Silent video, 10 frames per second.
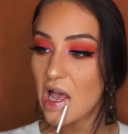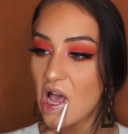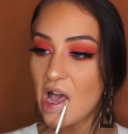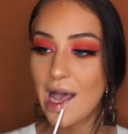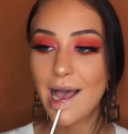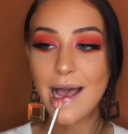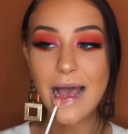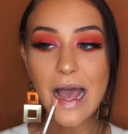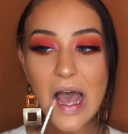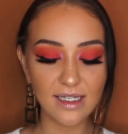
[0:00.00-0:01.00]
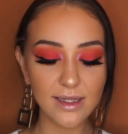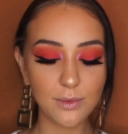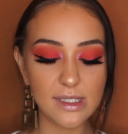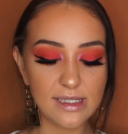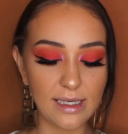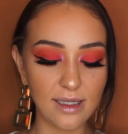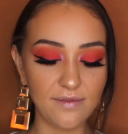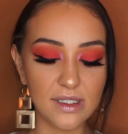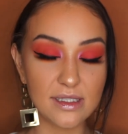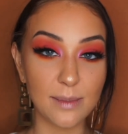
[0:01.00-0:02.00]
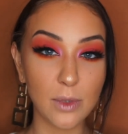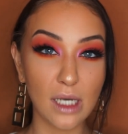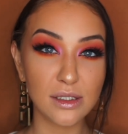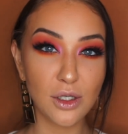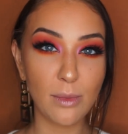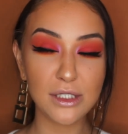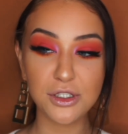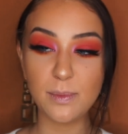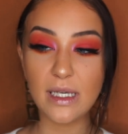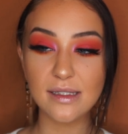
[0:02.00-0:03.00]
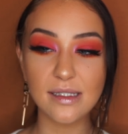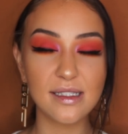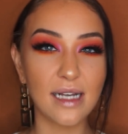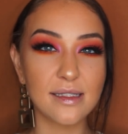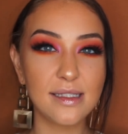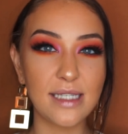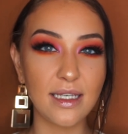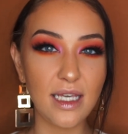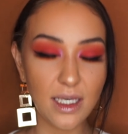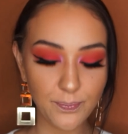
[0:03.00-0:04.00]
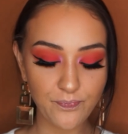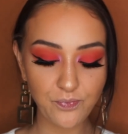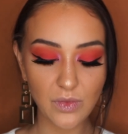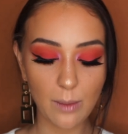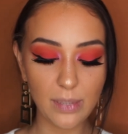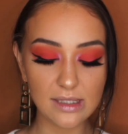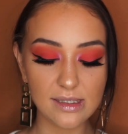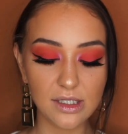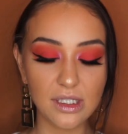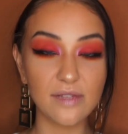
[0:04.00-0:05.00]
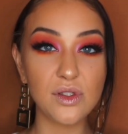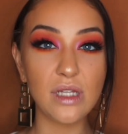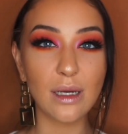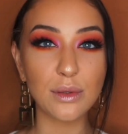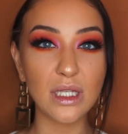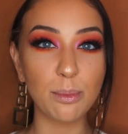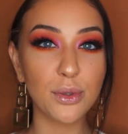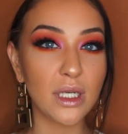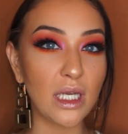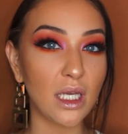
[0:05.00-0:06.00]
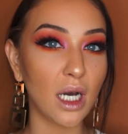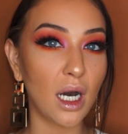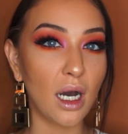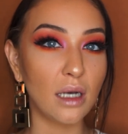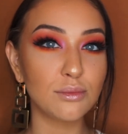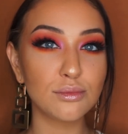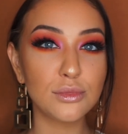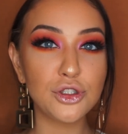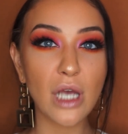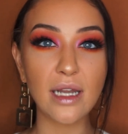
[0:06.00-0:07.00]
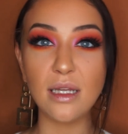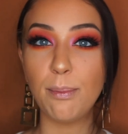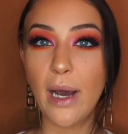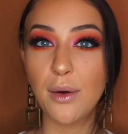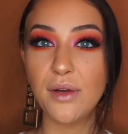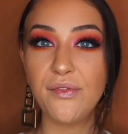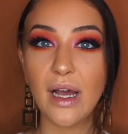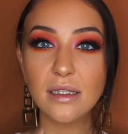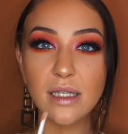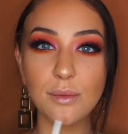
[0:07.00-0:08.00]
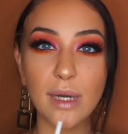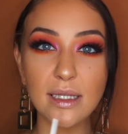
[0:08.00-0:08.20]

I think the reason I love this lip gloss so much is because it's not sticky, but it still gives you that really pretty shiny pout effect, like right